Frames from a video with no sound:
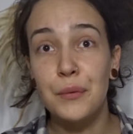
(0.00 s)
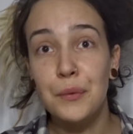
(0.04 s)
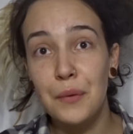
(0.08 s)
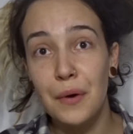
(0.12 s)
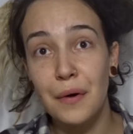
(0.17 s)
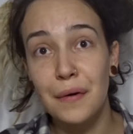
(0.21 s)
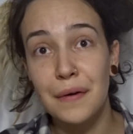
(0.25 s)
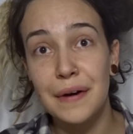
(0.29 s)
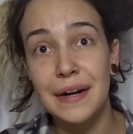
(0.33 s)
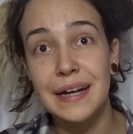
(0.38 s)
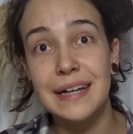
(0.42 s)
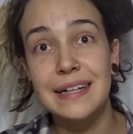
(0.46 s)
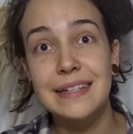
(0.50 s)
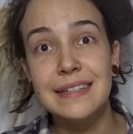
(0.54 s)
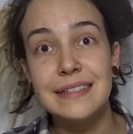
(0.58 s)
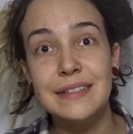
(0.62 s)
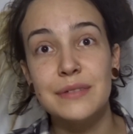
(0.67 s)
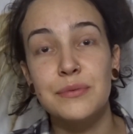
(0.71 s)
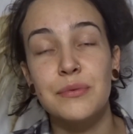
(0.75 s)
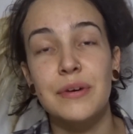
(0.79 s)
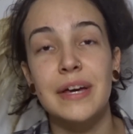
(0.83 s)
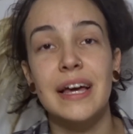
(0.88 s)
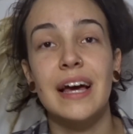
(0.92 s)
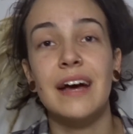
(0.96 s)
worries,
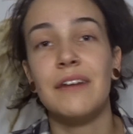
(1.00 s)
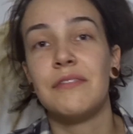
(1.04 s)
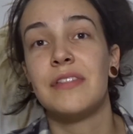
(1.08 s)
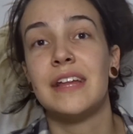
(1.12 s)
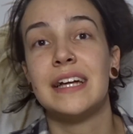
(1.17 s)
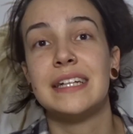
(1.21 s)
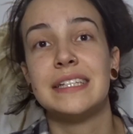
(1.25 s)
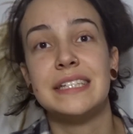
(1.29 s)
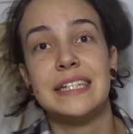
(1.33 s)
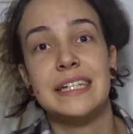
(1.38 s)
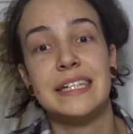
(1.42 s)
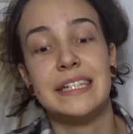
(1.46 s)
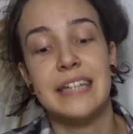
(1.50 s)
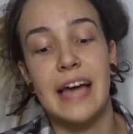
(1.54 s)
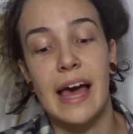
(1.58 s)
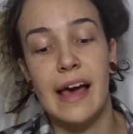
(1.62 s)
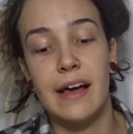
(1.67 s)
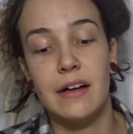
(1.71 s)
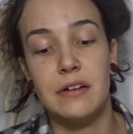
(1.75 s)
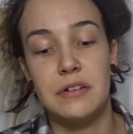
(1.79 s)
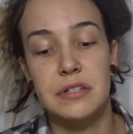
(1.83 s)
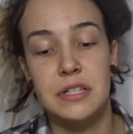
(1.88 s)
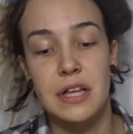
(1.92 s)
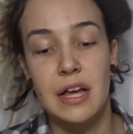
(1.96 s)
we have their
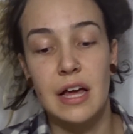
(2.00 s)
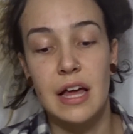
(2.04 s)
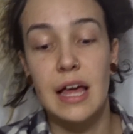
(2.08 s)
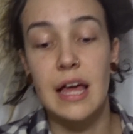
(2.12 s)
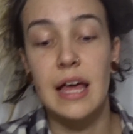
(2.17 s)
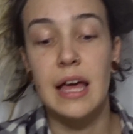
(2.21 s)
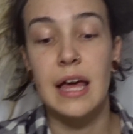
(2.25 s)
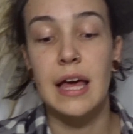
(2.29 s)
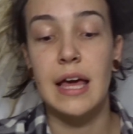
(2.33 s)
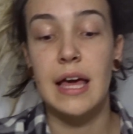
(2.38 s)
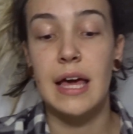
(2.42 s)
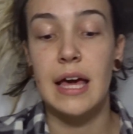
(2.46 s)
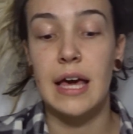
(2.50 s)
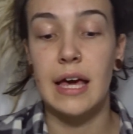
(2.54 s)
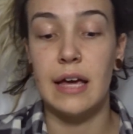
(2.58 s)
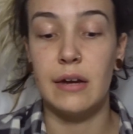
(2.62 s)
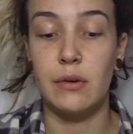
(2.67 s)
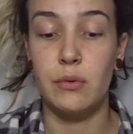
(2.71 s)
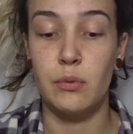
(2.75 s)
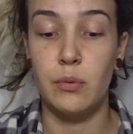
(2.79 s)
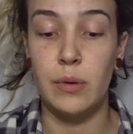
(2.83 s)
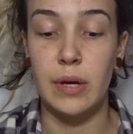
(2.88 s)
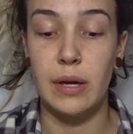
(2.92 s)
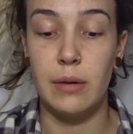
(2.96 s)
details
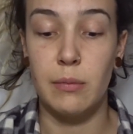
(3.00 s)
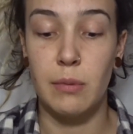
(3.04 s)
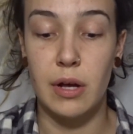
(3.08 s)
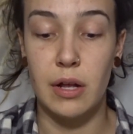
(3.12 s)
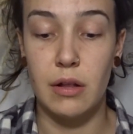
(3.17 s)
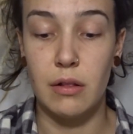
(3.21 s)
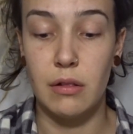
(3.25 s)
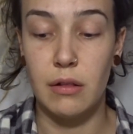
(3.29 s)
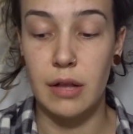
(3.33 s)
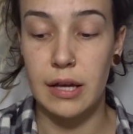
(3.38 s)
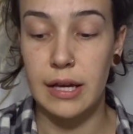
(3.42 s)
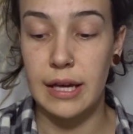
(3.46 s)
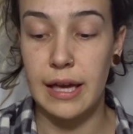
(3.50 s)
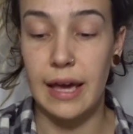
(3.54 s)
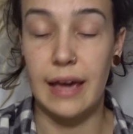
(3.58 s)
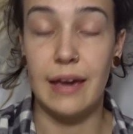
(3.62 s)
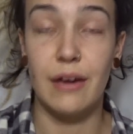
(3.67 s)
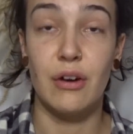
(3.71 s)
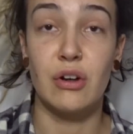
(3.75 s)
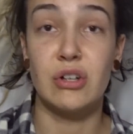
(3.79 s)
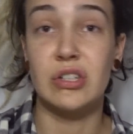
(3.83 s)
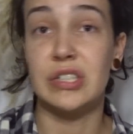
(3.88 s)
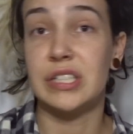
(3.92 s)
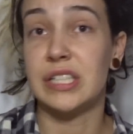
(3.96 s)
and we will get in
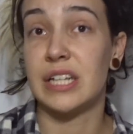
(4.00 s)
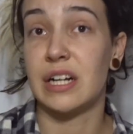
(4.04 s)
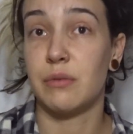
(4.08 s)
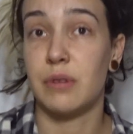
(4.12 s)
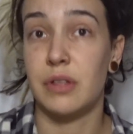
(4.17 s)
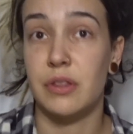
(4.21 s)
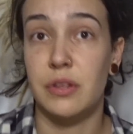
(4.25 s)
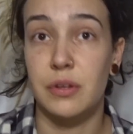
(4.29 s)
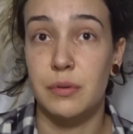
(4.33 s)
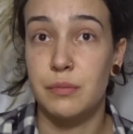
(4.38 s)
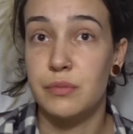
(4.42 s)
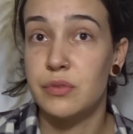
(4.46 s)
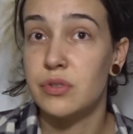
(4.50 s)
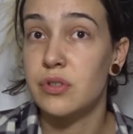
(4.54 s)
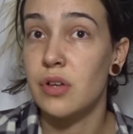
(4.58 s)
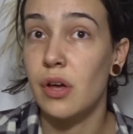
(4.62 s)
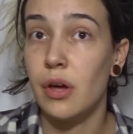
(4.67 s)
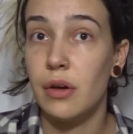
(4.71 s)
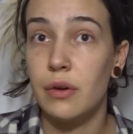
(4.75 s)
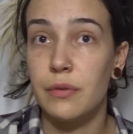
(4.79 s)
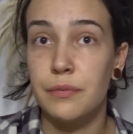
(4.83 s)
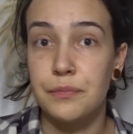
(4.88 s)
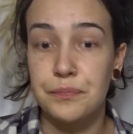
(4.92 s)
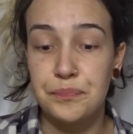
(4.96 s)
contact with them,
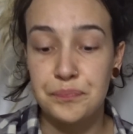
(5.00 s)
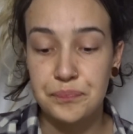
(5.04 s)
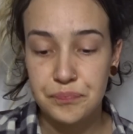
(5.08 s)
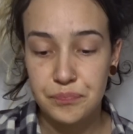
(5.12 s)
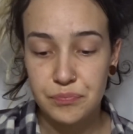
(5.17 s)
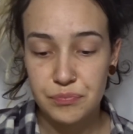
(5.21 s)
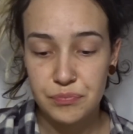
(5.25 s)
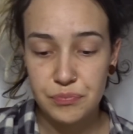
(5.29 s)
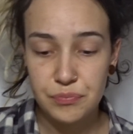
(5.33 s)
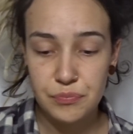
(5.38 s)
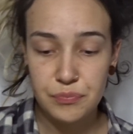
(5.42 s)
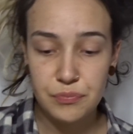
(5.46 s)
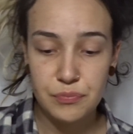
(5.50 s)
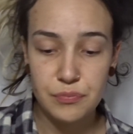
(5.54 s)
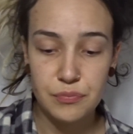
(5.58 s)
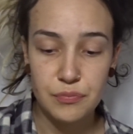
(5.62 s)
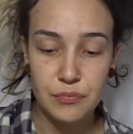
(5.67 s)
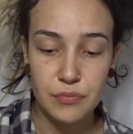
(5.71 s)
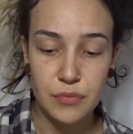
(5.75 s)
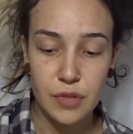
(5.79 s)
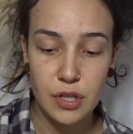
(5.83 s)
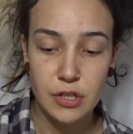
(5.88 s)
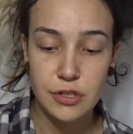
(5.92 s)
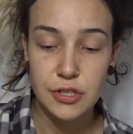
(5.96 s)
so
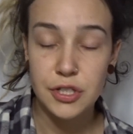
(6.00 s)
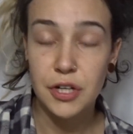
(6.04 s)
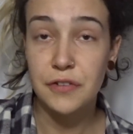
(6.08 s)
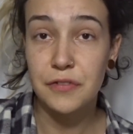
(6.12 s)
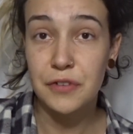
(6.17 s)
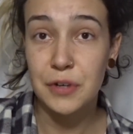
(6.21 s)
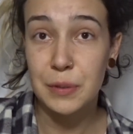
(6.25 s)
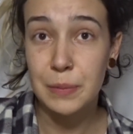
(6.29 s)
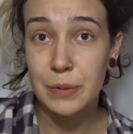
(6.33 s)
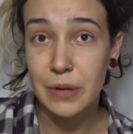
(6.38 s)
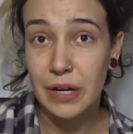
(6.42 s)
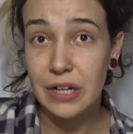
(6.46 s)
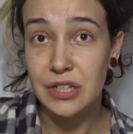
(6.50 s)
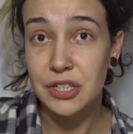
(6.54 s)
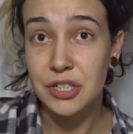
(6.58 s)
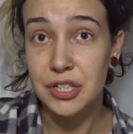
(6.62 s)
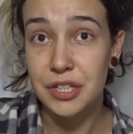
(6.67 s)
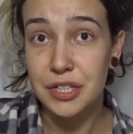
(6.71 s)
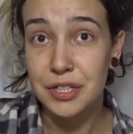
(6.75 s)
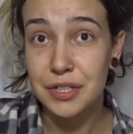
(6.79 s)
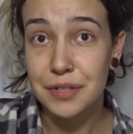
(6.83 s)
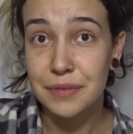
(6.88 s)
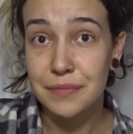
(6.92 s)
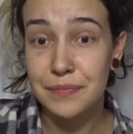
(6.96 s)
don't feel
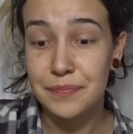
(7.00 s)
pressured.